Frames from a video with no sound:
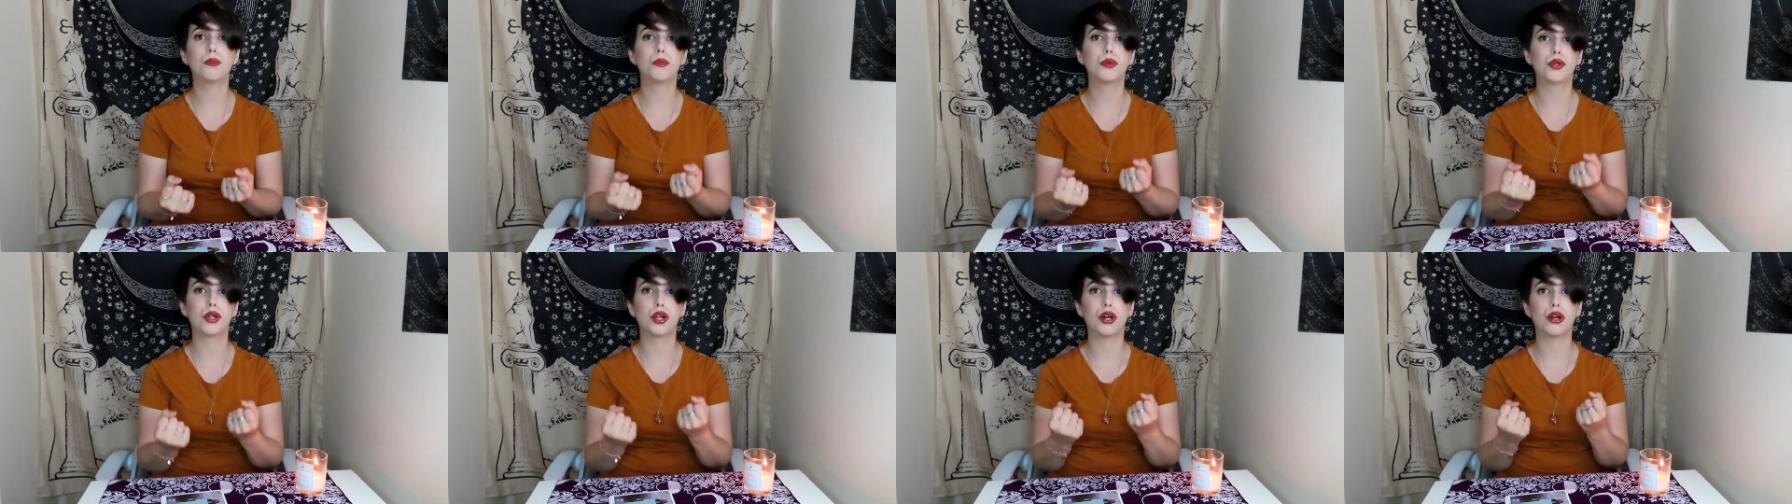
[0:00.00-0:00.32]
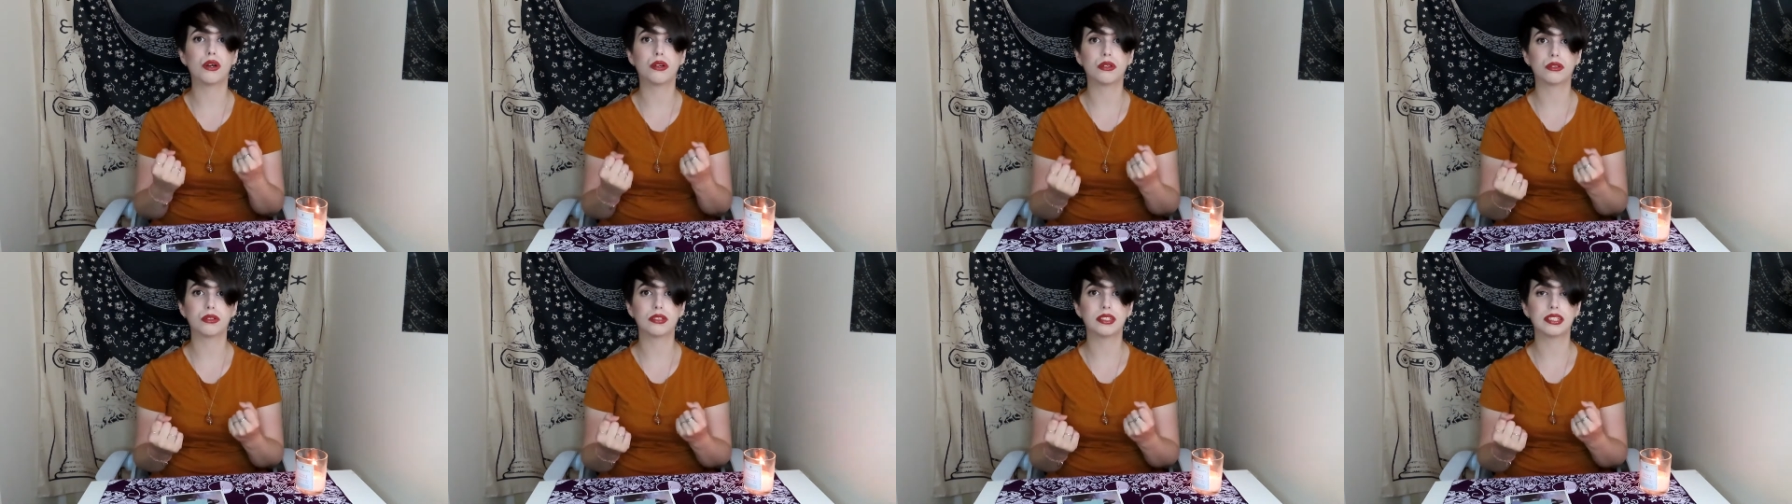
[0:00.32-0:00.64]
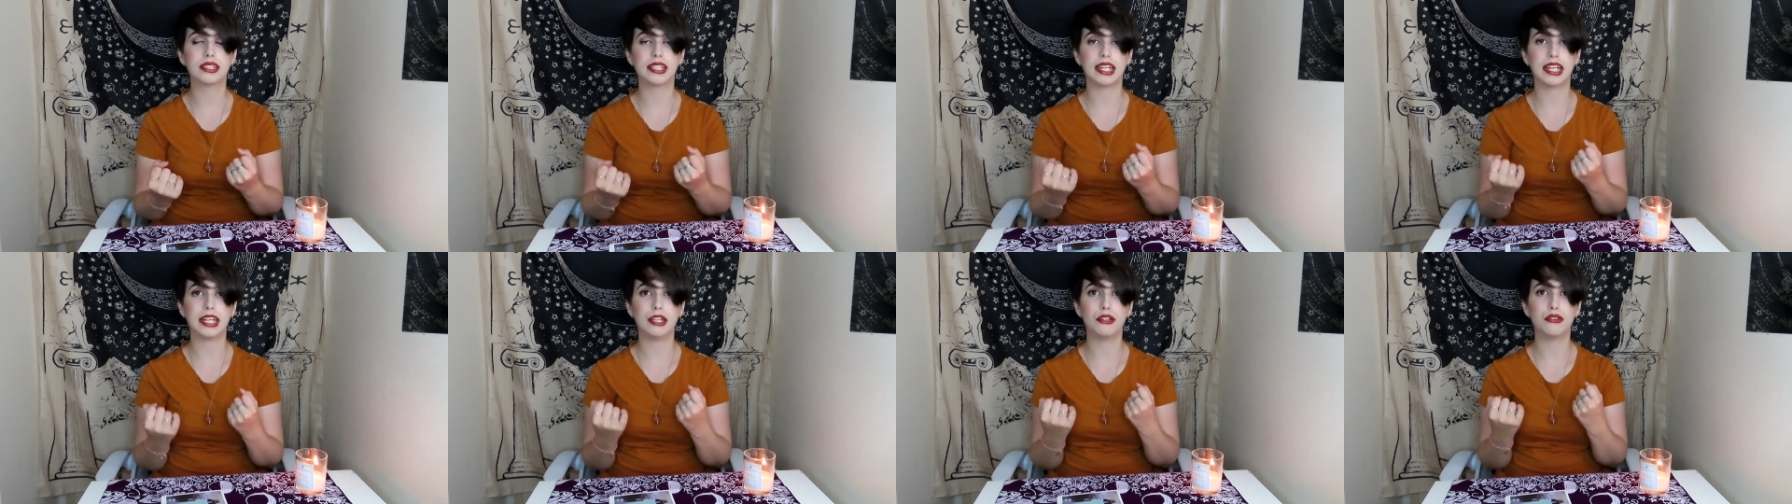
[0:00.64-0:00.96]
brought
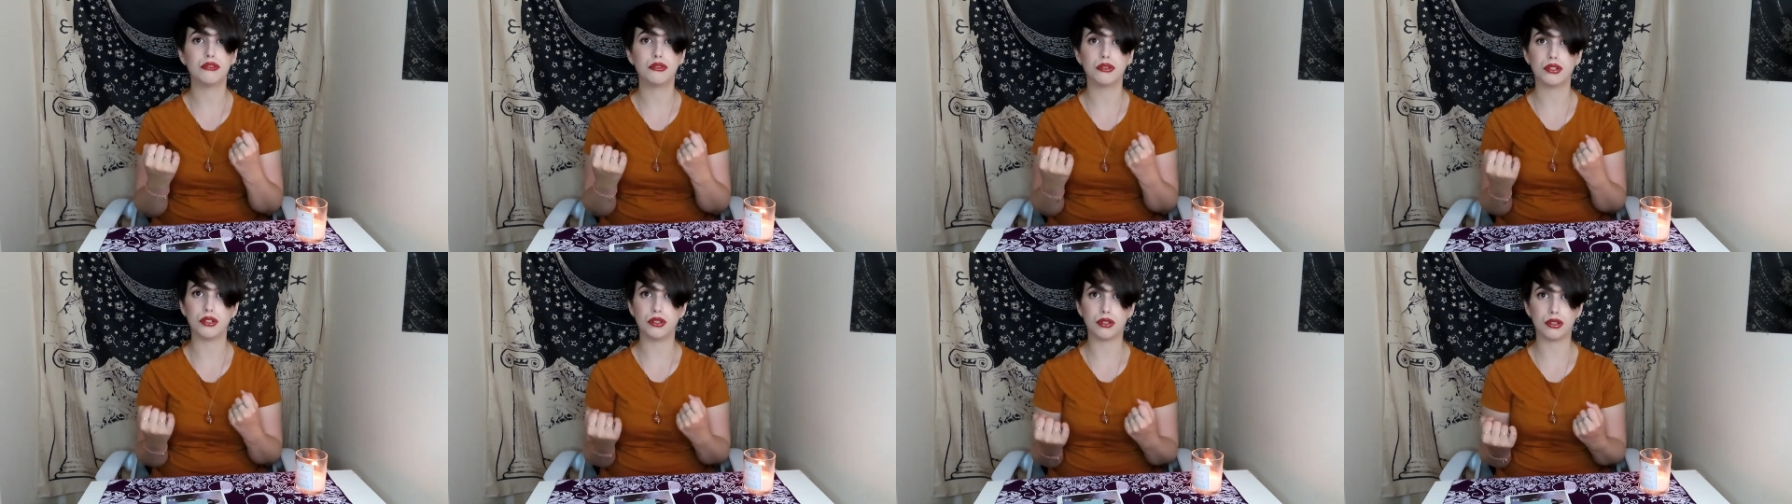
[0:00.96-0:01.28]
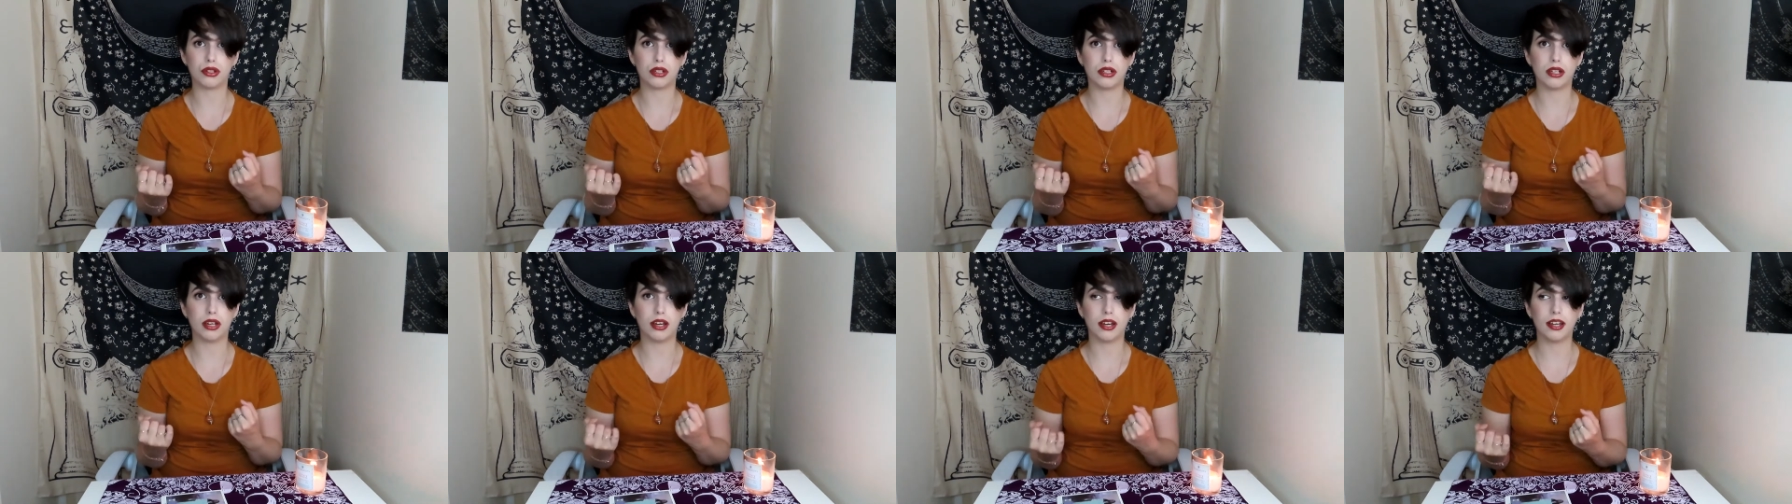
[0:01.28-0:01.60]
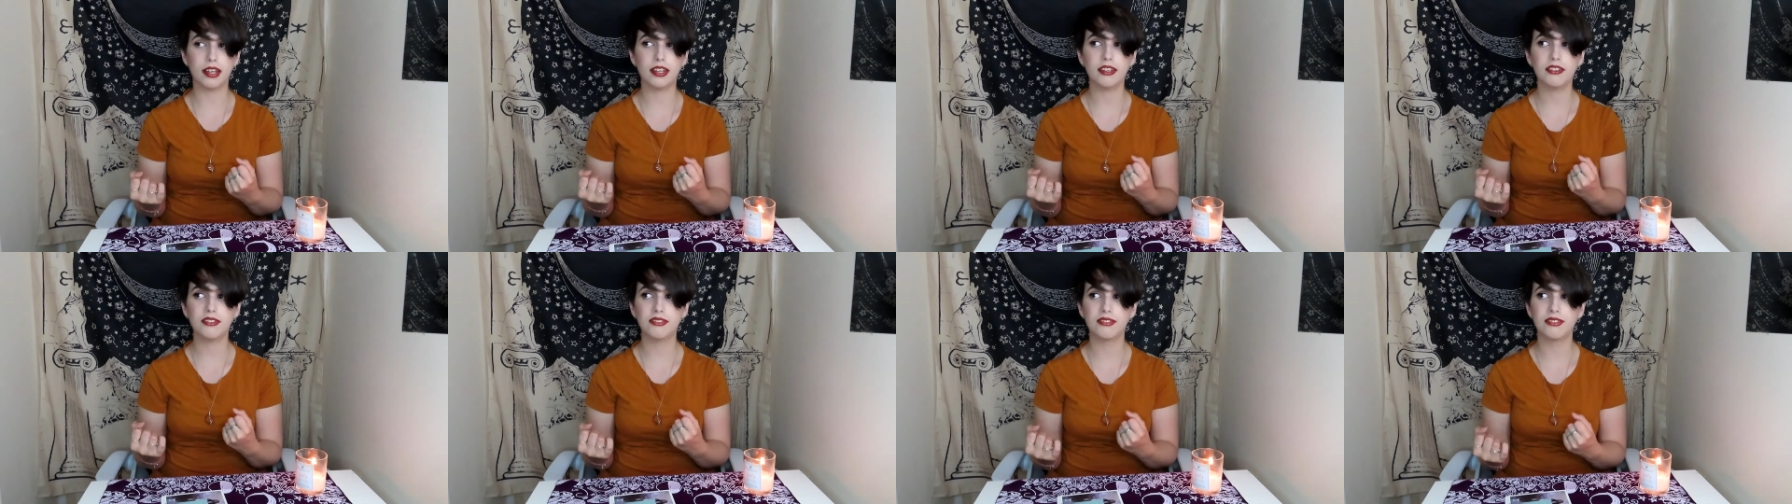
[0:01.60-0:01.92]
into your
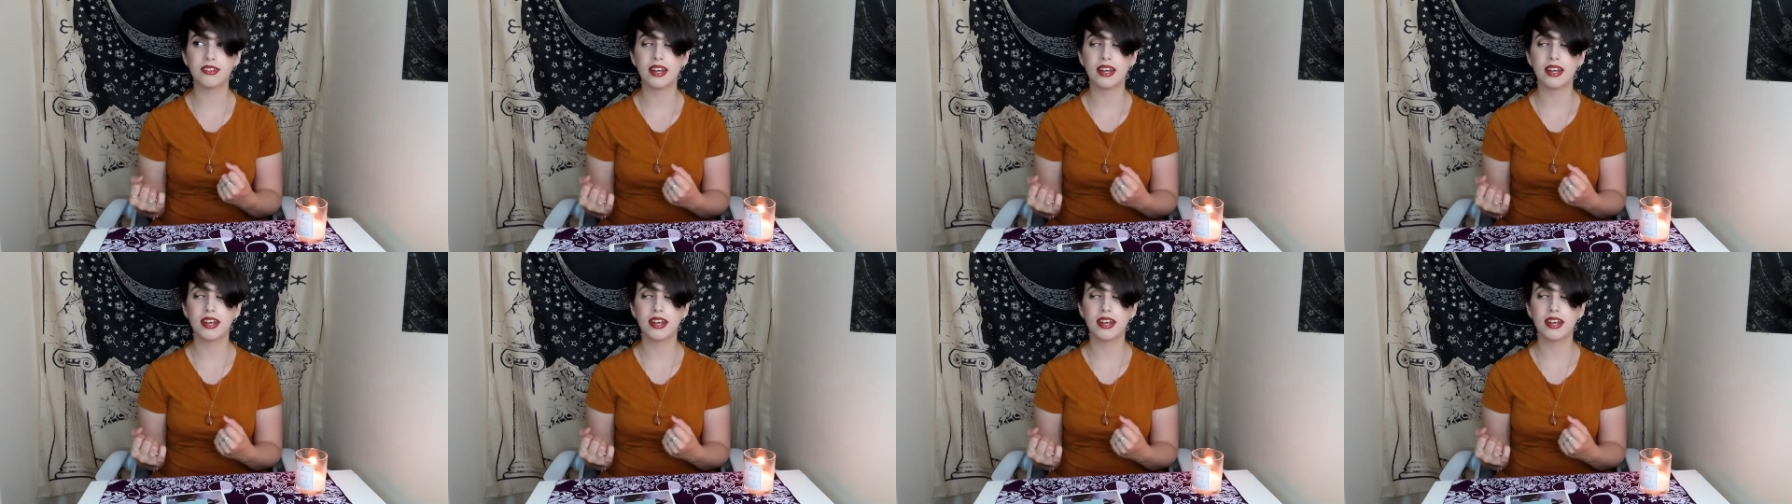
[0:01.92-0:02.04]
life,